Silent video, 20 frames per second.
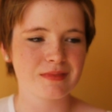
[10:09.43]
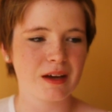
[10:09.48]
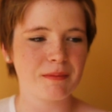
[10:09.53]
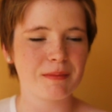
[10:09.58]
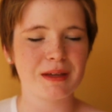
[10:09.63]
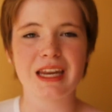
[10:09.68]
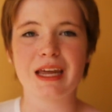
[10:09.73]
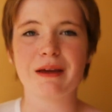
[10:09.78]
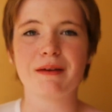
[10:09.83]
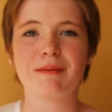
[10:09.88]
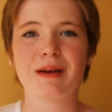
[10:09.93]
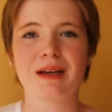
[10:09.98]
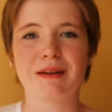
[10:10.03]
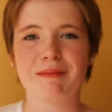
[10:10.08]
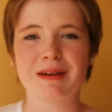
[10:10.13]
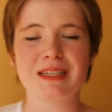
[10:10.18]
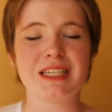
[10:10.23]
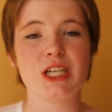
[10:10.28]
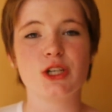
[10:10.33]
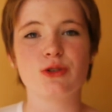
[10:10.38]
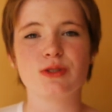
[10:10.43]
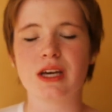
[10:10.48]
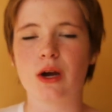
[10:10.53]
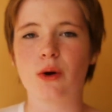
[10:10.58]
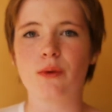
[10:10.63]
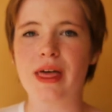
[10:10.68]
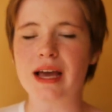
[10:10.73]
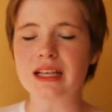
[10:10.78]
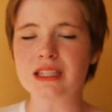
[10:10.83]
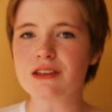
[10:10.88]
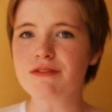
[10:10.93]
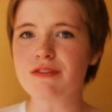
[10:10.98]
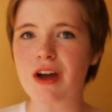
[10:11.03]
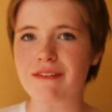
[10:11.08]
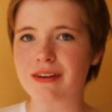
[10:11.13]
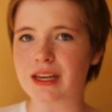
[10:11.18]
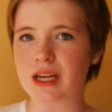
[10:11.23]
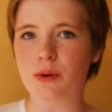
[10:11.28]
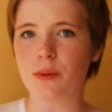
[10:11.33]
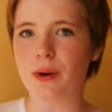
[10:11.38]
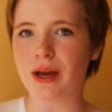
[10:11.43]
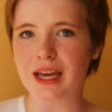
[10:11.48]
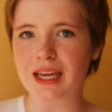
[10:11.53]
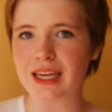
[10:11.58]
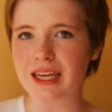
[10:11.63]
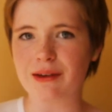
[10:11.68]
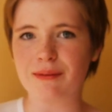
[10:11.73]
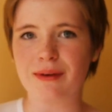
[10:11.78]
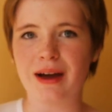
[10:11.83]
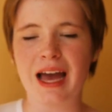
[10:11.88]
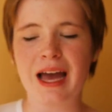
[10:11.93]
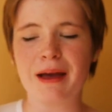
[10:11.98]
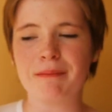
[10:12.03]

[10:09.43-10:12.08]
My teacher was like, well, that's a very quirky,